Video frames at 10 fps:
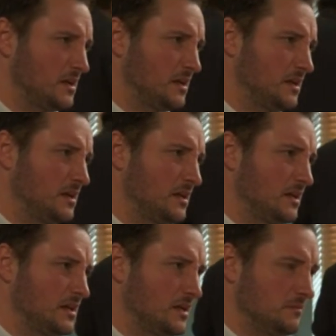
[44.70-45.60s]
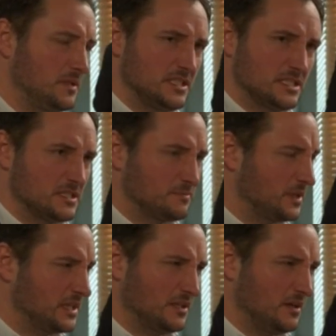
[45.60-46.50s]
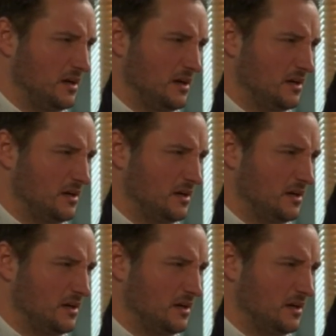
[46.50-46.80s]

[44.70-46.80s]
I mean, this is breaking her heart.